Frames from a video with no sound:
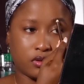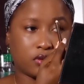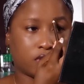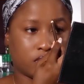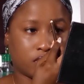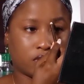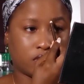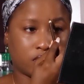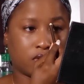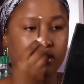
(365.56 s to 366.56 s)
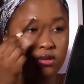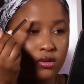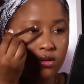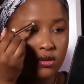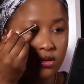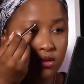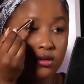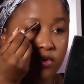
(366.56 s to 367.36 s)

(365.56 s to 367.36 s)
So I'm going to do the same thing